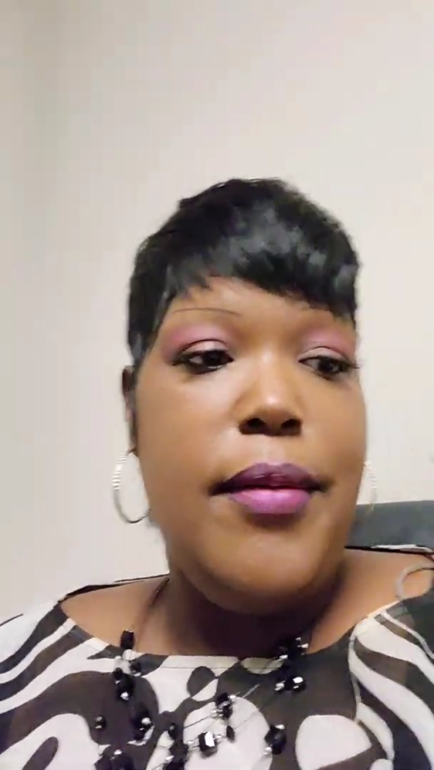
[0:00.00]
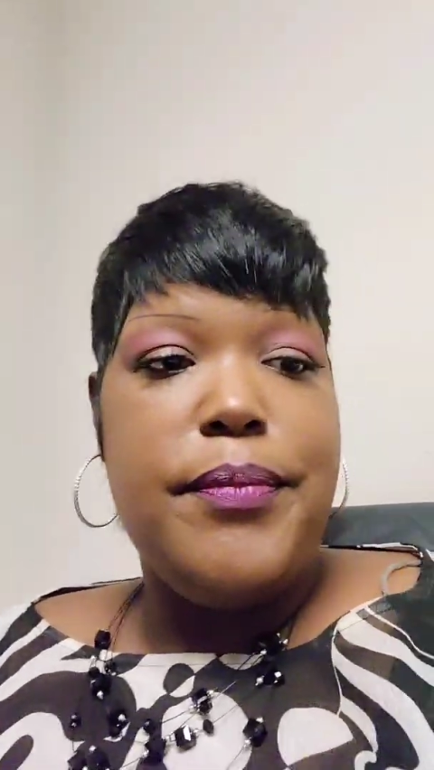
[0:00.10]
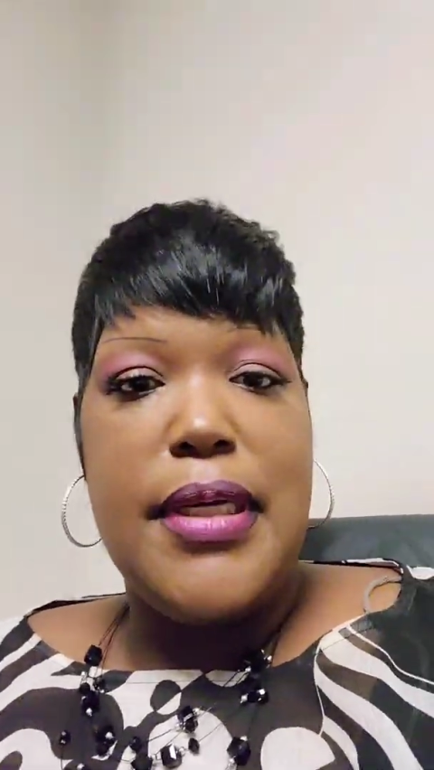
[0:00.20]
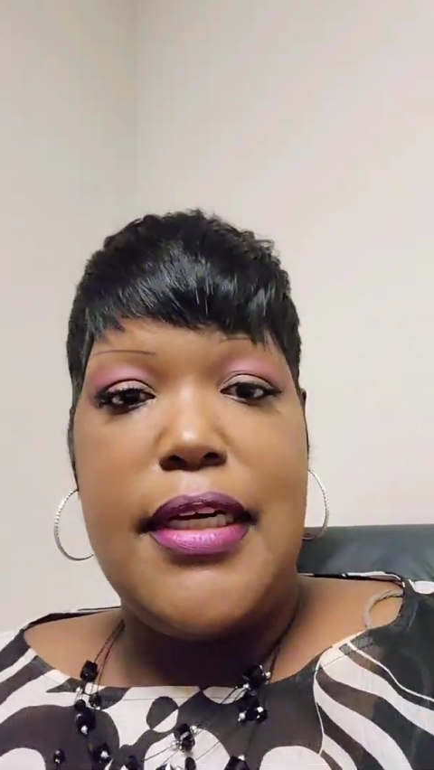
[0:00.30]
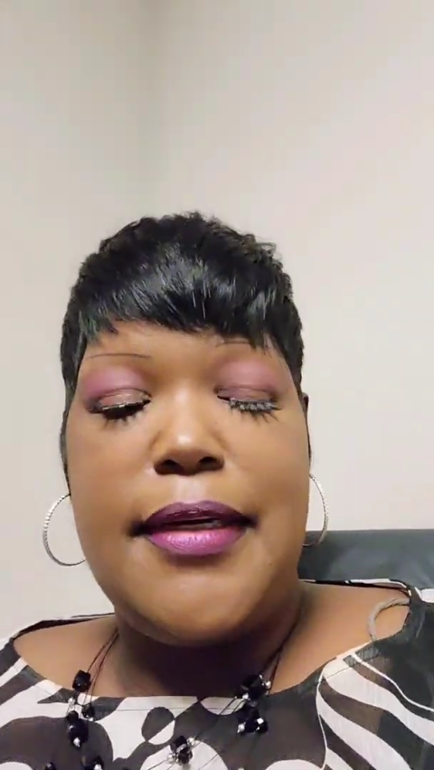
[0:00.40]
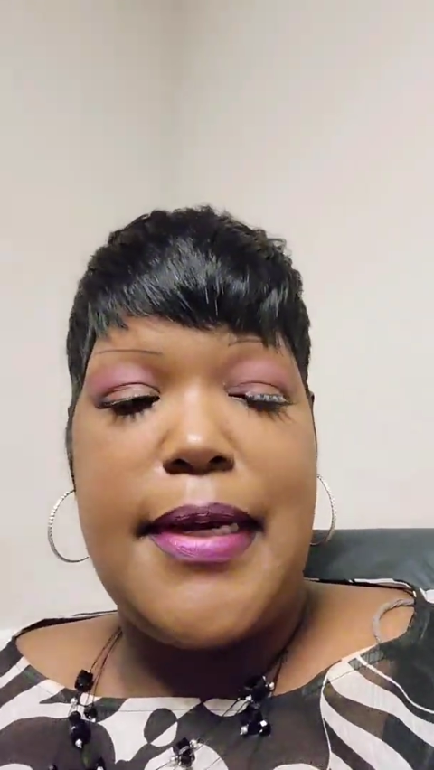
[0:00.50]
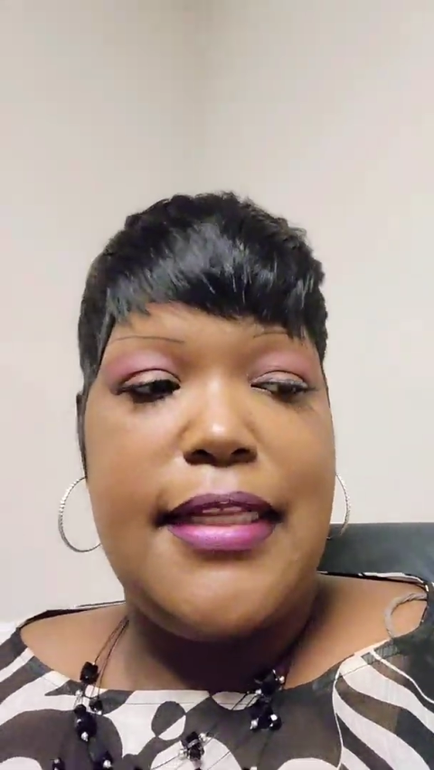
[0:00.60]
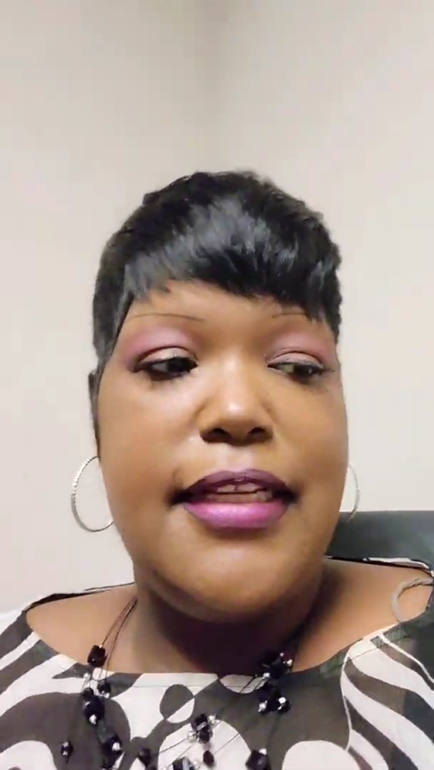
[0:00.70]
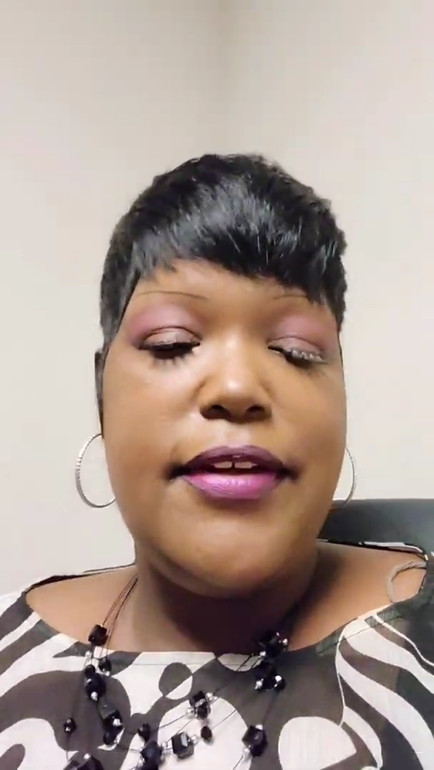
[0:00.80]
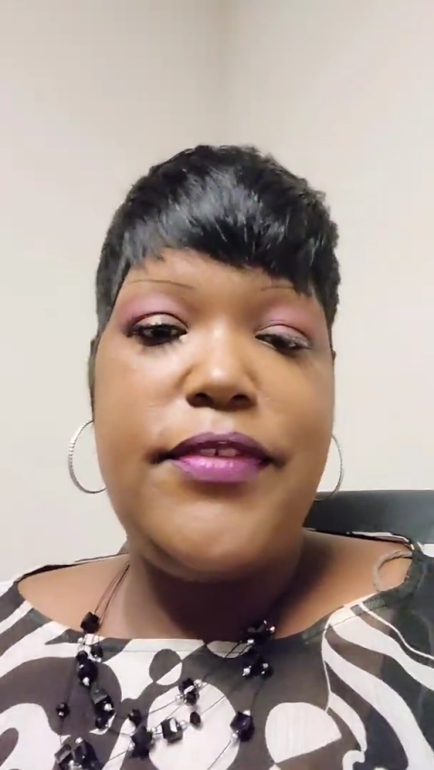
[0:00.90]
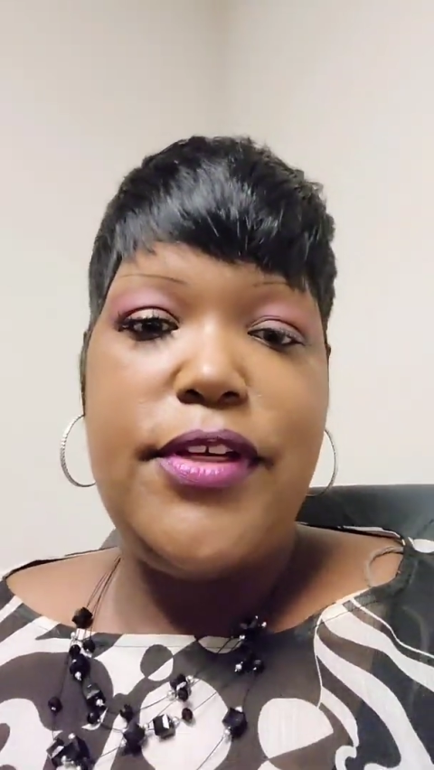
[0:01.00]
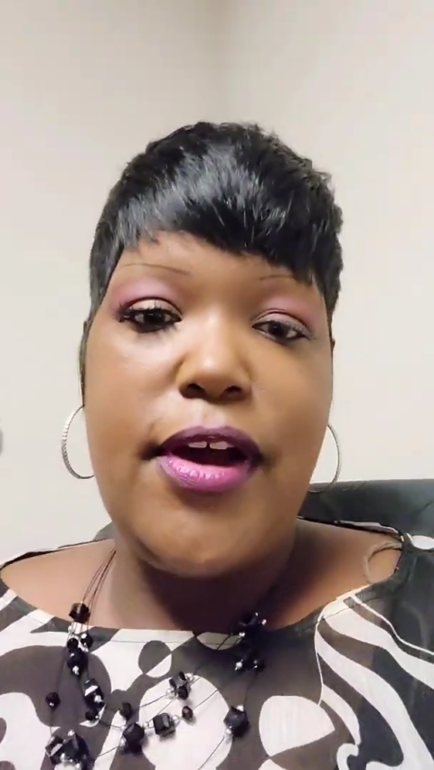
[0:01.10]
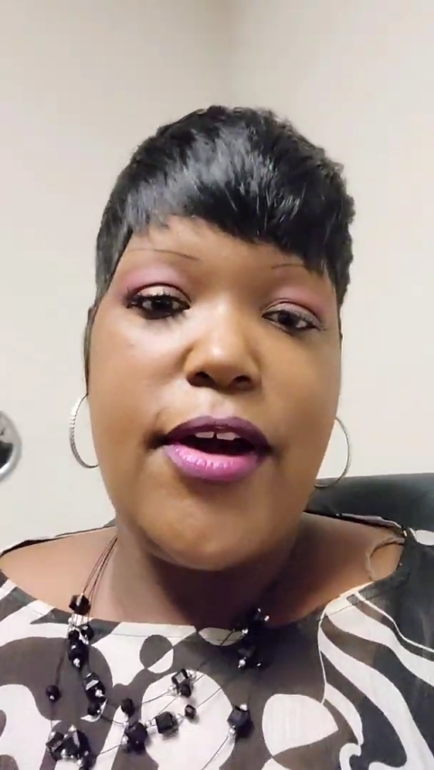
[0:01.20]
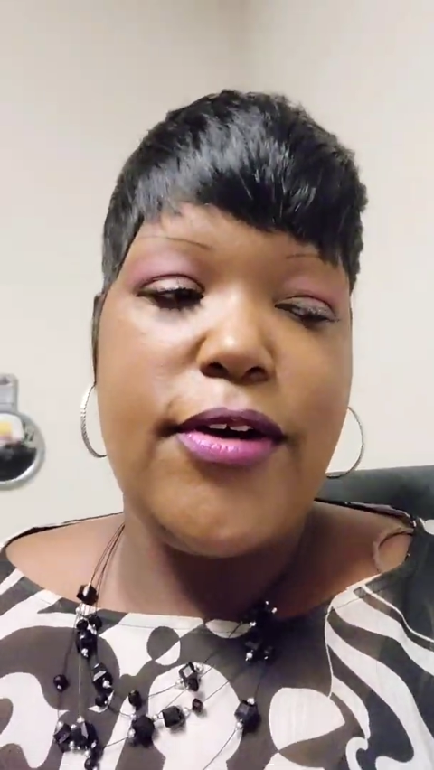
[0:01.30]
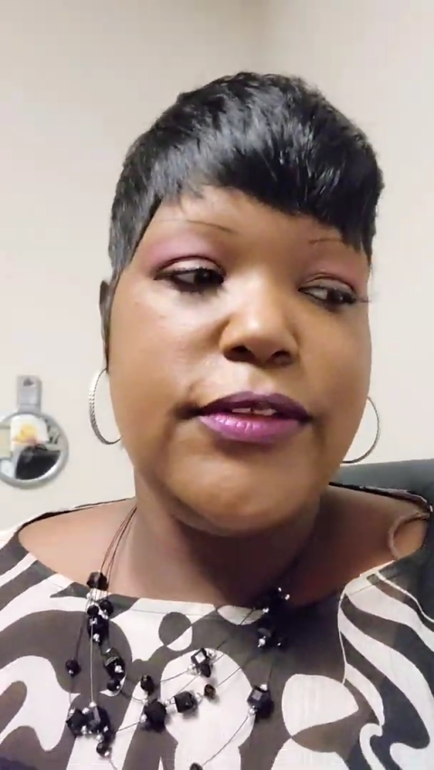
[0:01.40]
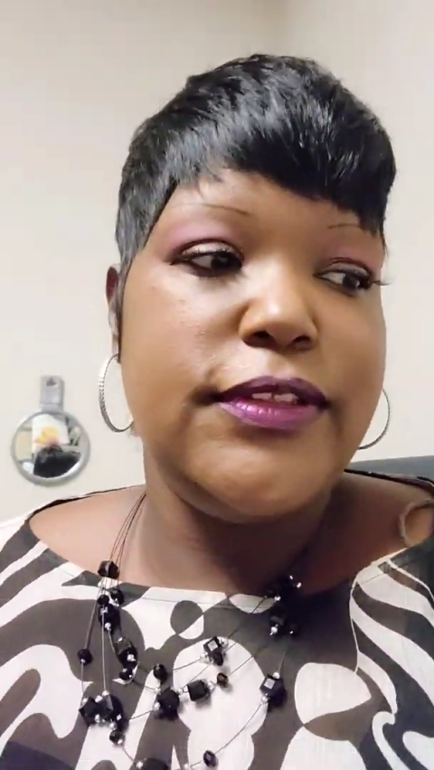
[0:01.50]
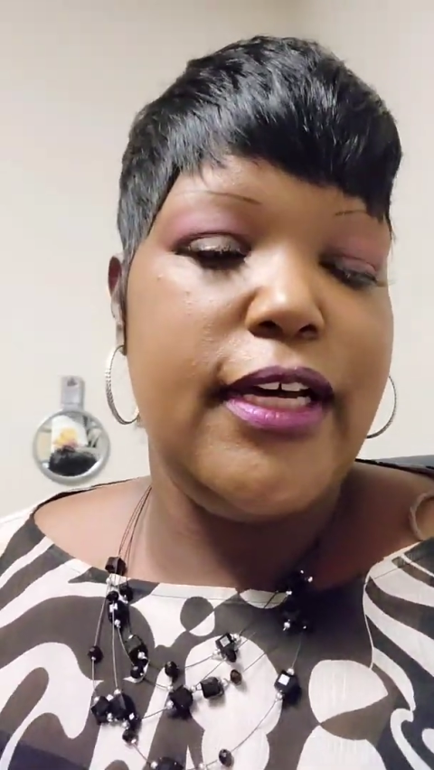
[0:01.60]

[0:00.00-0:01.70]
But I love you all,